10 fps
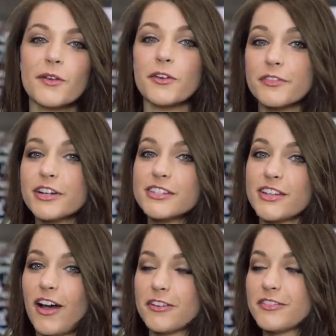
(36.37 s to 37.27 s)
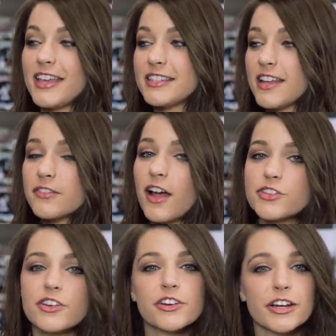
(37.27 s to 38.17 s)
Well, first off, instead of
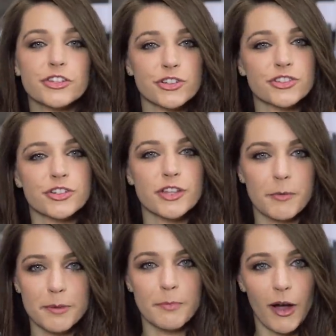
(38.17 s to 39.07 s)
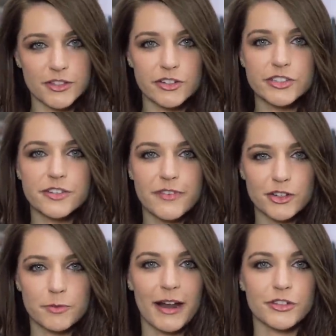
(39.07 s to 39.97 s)
conjuring creatures or summoning monsters to
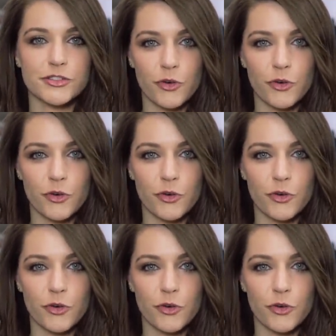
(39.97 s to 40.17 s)
fight your battles